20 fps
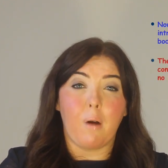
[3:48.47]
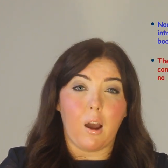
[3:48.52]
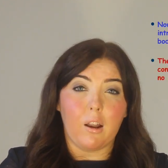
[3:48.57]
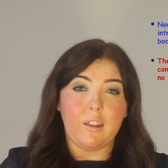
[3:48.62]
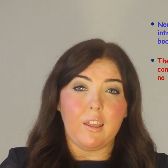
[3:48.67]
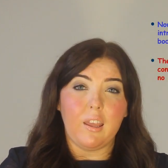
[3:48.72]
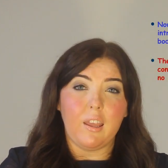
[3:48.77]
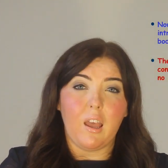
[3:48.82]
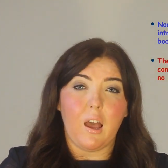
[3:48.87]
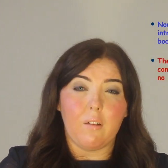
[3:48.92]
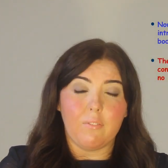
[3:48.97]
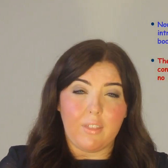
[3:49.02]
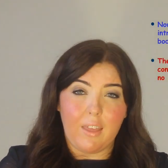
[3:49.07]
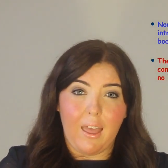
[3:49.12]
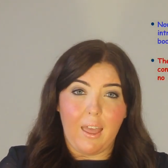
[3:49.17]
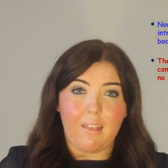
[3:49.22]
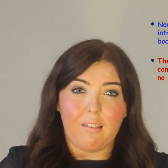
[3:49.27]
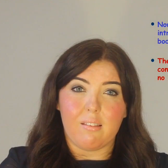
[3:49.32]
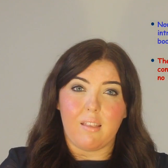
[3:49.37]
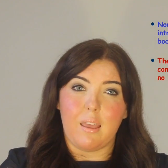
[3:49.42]
The body
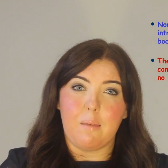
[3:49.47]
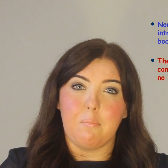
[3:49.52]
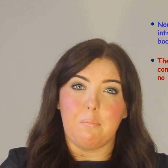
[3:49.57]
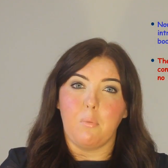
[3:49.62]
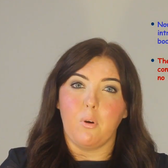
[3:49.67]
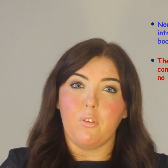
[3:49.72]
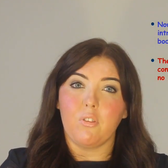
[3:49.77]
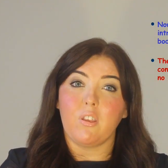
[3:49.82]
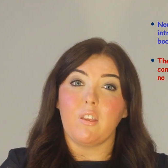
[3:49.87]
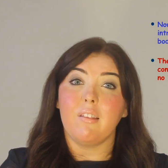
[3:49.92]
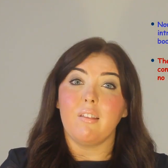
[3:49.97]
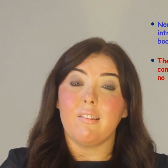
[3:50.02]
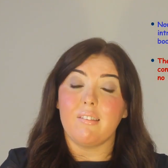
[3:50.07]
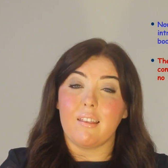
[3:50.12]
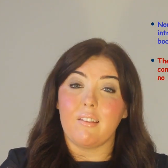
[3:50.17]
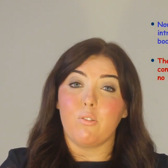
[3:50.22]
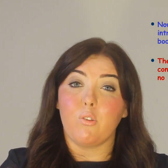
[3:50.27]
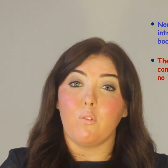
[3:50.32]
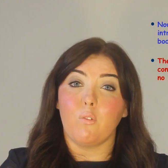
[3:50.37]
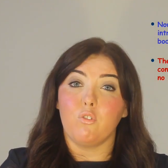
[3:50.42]
of the essay
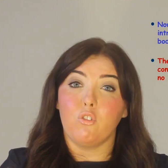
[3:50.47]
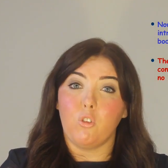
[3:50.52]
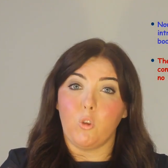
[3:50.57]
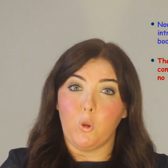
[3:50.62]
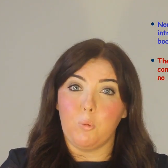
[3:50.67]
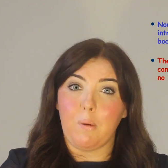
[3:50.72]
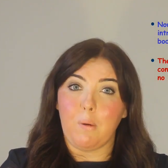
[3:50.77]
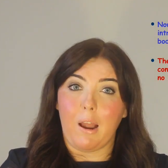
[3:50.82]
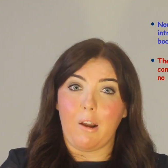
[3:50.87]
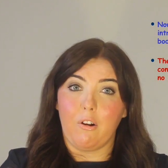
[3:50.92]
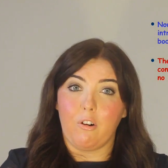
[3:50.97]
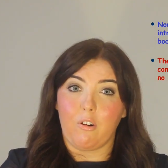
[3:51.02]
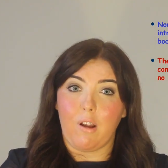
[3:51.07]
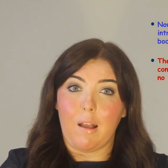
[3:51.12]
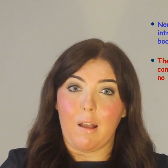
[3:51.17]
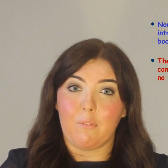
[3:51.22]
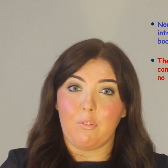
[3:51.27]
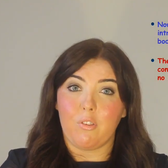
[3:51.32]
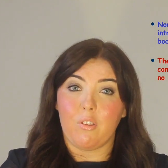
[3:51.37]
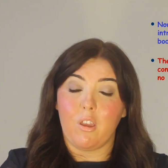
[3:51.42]
must consist of 2
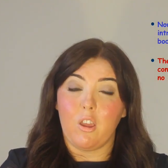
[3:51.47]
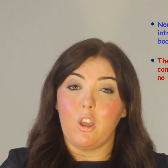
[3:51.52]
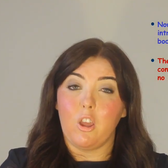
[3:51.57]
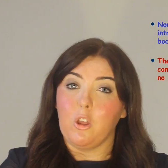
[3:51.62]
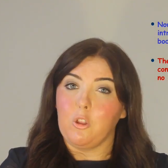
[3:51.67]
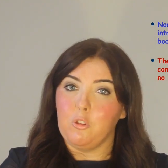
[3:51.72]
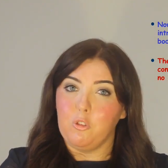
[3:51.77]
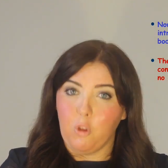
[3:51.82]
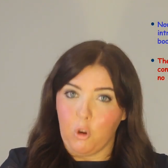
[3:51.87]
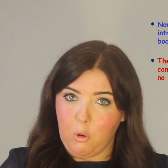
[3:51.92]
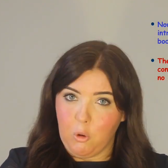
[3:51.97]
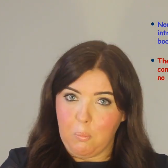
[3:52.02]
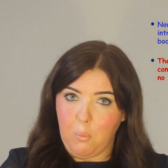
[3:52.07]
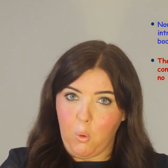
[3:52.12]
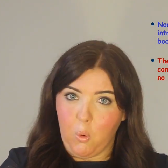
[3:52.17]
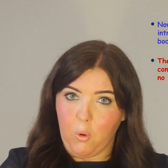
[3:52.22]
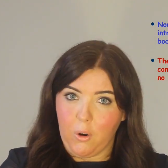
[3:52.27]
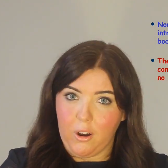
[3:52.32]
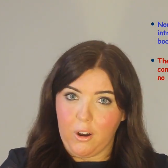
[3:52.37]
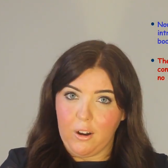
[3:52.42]
paragraphs,
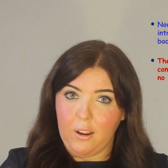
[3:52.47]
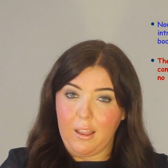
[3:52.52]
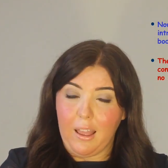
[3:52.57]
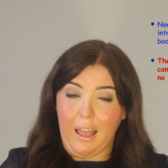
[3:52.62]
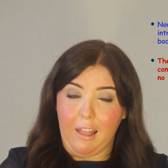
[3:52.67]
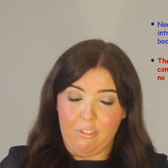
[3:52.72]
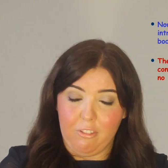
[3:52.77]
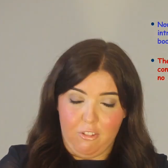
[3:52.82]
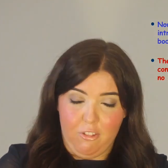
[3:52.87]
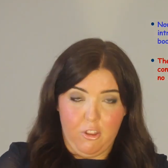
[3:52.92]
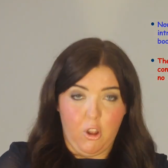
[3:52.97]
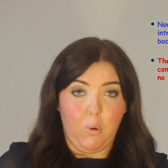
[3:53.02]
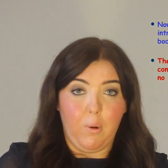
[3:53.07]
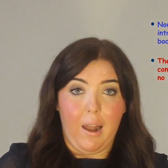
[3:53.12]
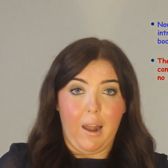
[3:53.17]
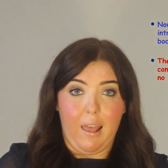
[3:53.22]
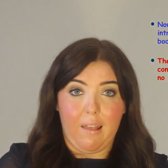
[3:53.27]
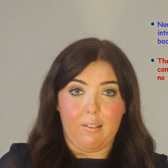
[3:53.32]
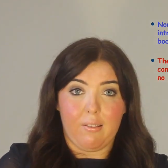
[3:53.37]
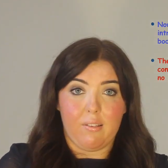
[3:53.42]
no more
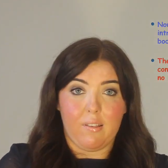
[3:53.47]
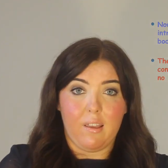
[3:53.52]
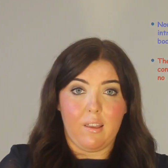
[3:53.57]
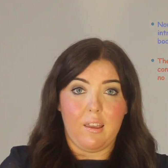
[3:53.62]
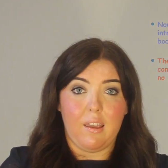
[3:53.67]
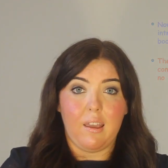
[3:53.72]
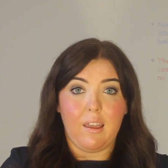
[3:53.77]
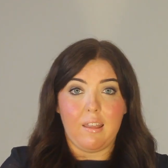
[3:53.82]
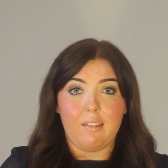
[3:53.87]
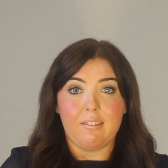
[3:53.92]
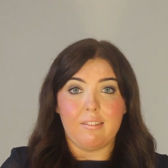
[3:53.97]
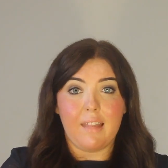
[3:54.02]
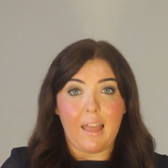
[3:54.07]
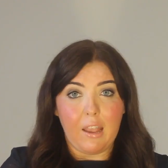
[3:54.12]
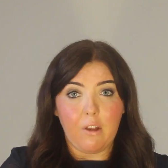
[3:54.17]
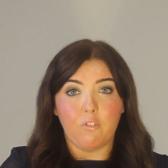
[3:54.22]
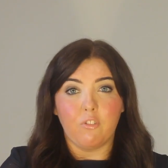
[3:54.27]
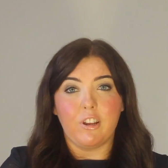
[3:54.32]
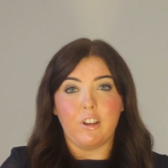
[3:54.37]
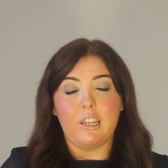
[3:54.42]
and no less.
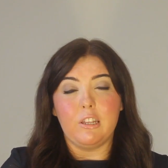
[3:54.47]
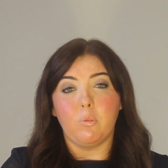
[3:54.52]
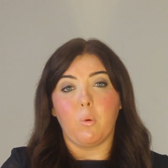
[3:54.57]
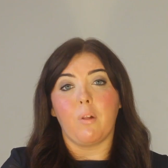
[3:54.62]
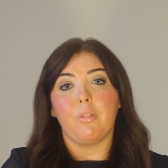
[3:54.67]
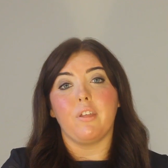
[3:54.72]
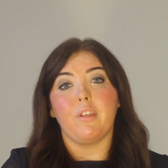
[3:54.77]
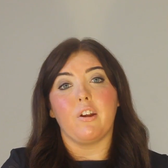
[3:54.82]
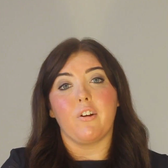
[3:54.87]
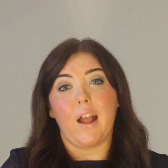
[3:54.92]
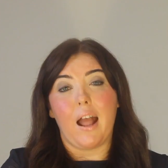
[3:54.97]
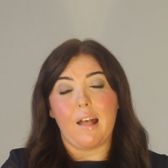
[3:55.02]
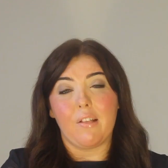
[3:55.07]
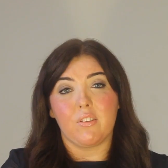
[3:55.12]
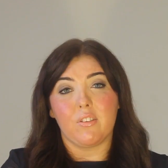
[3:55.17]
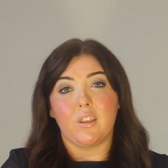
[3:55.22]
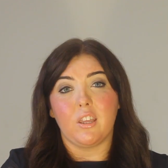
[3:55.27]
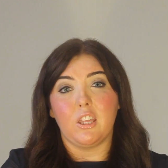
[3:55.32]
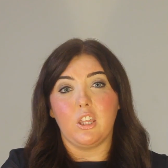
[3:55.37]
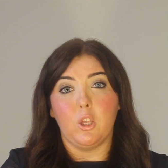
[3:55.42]
Now read what
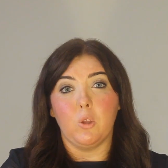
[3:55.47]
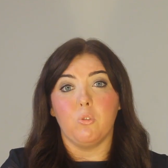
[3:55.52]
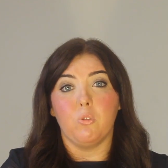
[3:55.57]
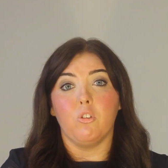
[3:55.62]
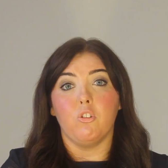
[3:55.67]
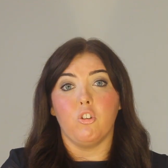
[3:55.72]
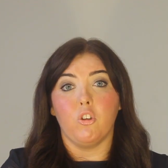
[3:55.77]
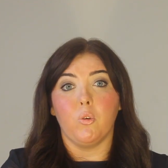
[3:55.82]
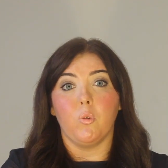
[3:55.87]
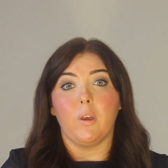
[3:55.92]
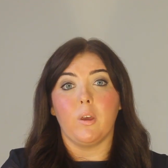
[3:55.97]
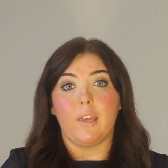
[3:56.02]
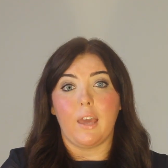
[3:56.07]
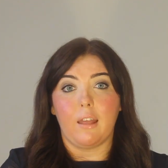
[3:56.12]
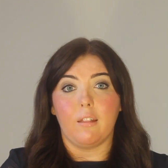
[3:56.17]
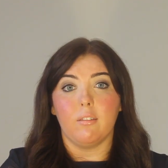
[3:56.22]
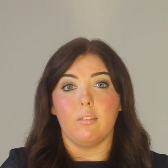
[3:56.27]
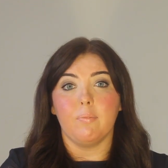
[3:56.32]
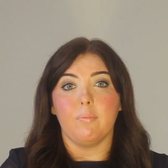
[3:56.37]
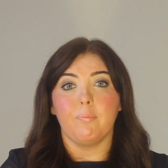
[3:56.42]
they are asking you to
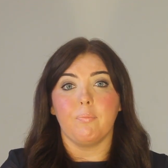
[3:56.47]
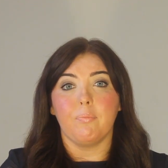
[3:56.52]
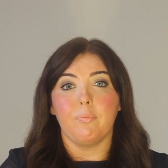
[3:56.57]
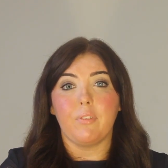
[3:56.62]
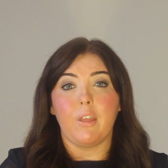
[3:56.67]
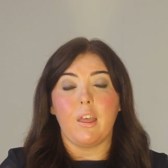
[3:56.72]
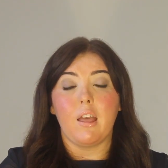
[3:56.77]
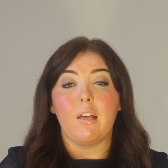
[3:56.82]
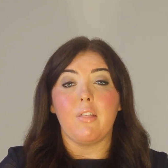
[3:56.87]
do again.